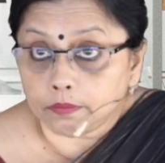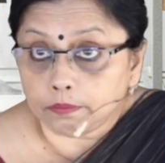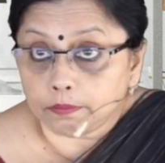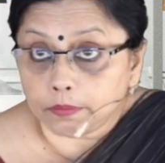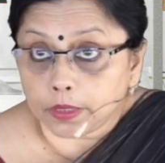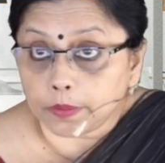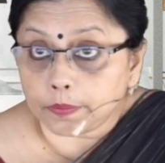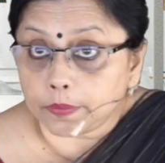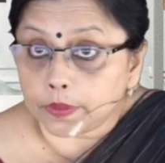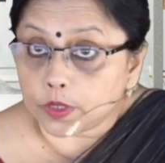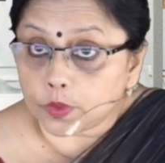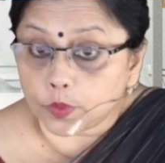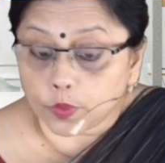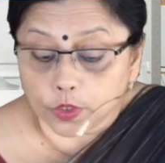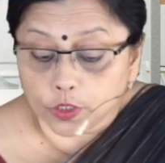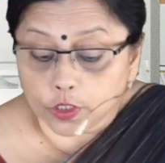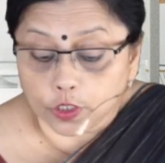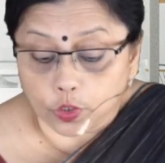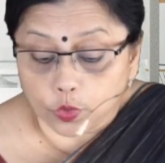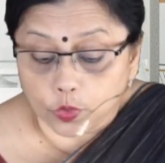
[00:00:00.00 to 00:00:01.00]
Purpose
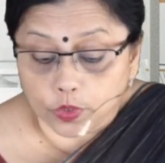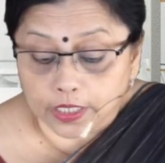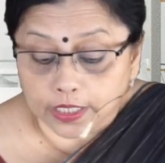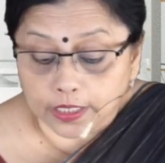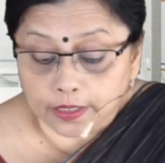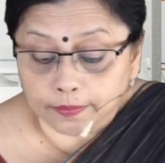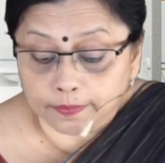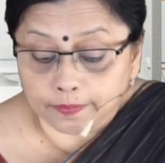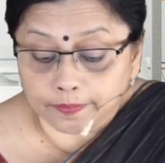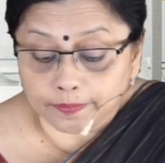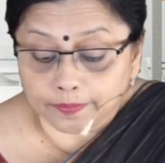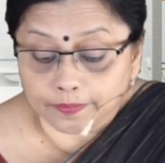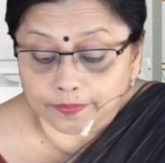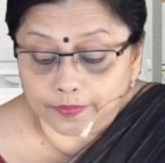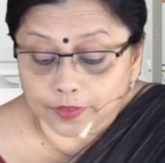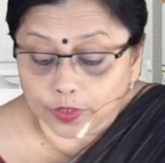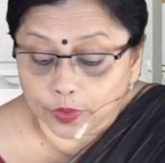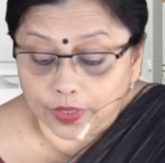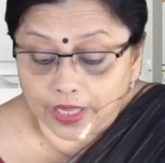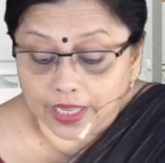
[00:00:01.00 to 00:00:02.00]
was looting,
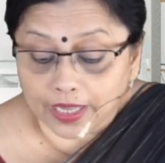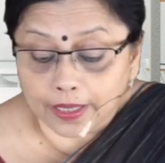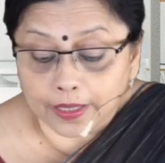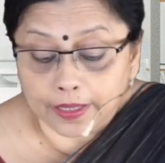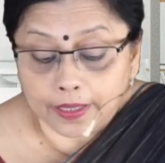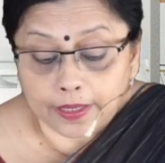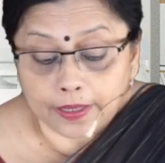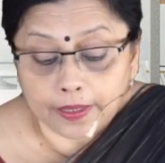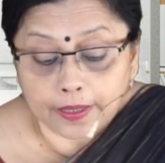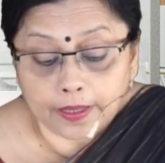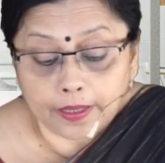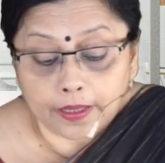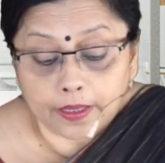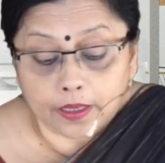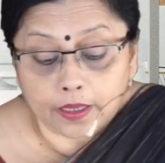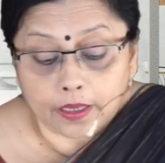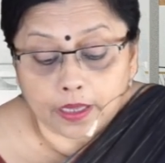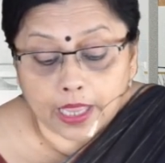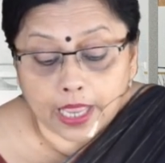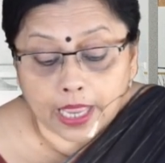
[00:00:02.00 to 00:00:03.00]
okay,
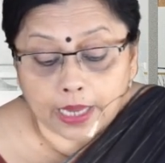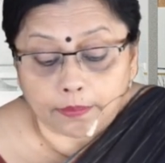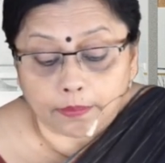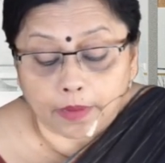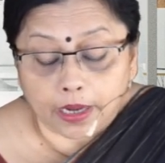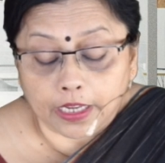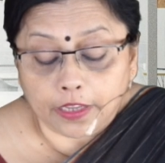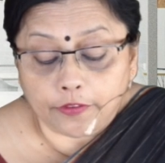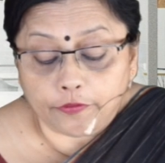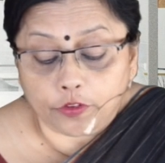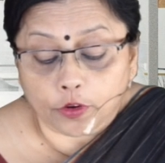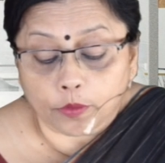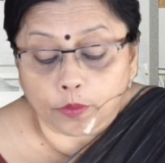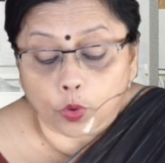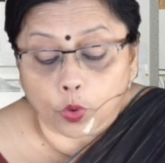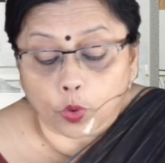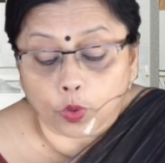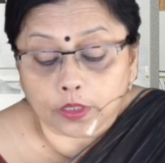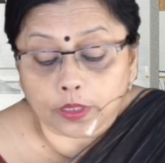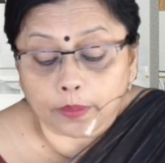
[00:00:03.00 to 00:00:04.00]
and money from
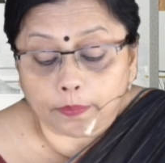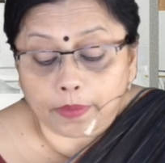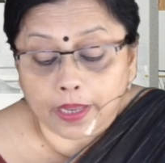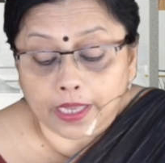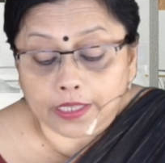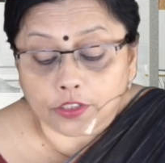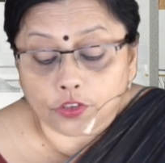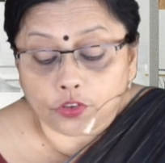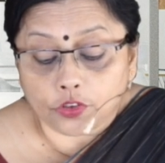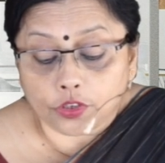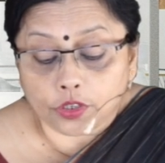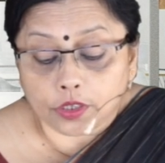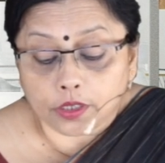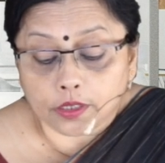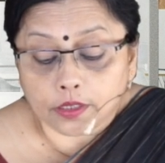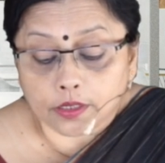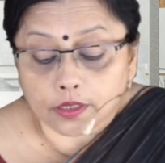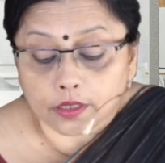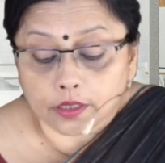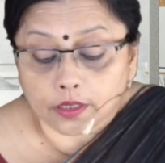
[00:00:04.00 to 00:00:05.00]
all the
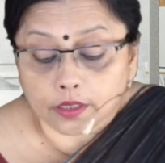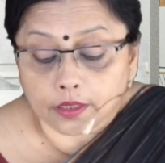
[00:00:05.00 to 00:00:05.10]
passengers.